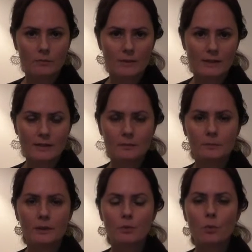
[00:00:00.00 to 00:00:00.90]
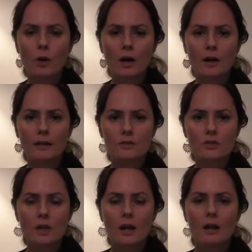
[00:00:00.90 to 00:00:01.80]
and we simply
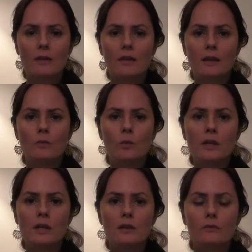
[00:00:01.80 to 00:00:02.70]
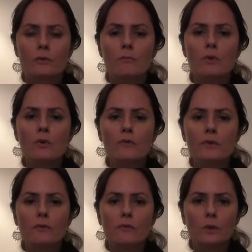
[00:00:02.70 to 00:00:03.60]
watch, then we
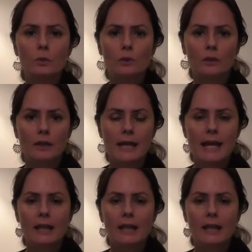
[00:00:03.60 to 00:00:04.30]
remove the fuel,